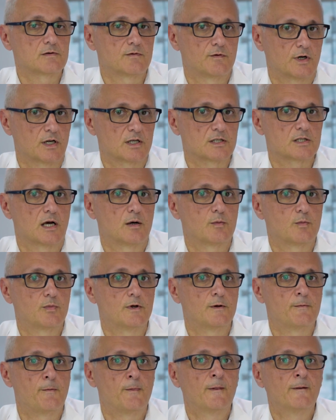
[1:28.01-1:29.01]
For
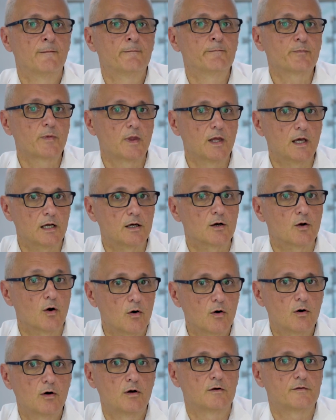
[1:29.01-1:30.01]
example, in
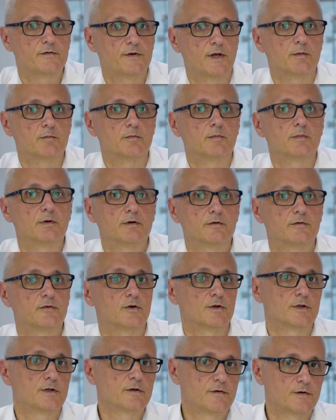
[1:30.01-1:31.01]
all of them,
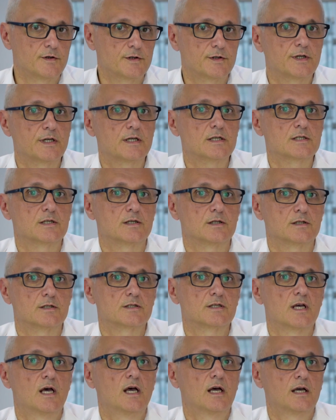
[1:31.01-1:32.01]
for different
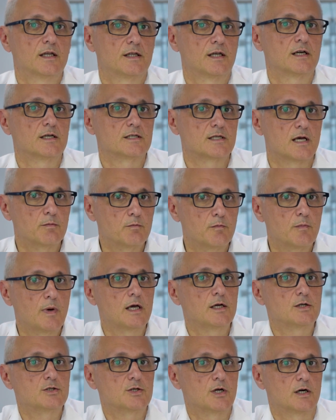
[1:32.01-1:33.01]
reasons, there is a
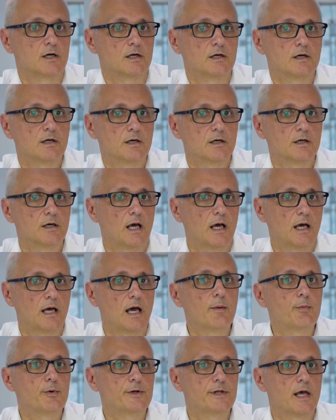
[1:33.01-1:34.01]
major
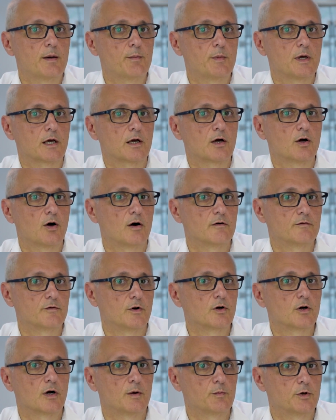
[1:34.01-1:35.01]
epidemic of
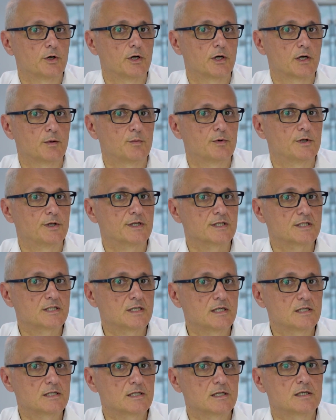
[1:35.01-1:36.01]
non-communicable
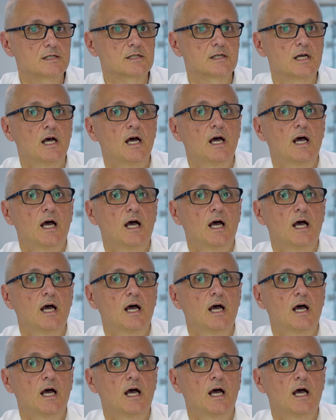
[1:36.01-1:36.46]
diseases.